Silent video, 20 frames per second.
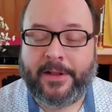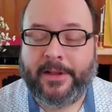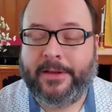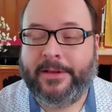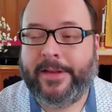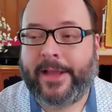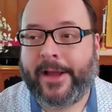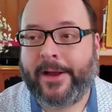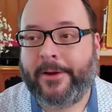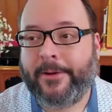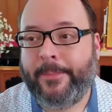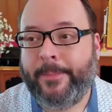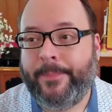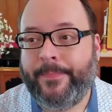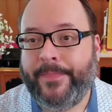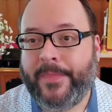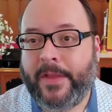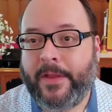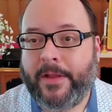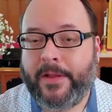Now,
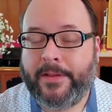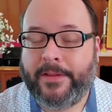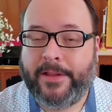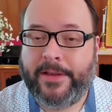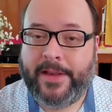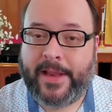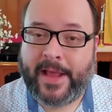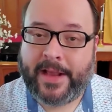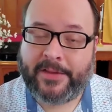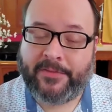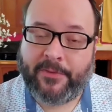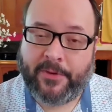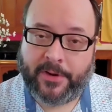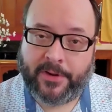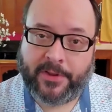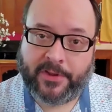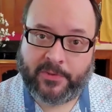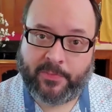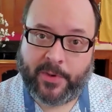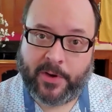the next fruit
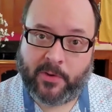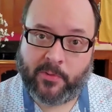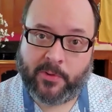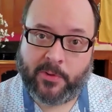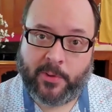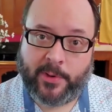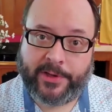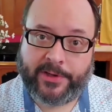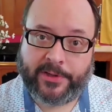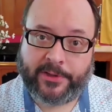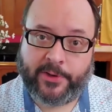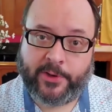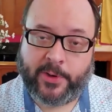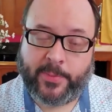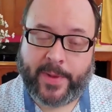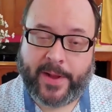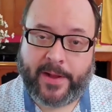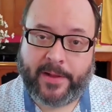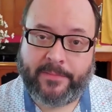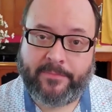of the Spirit we're going to learn
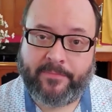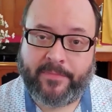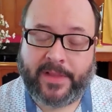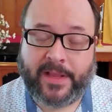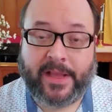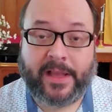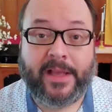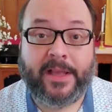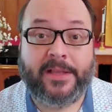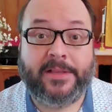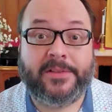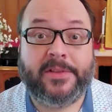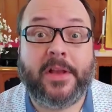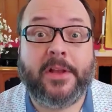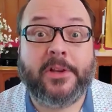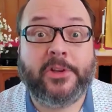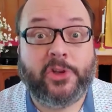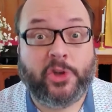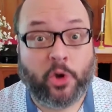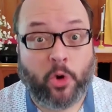about is
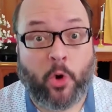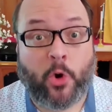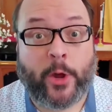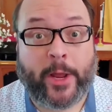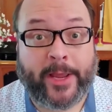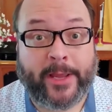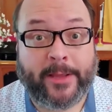joy.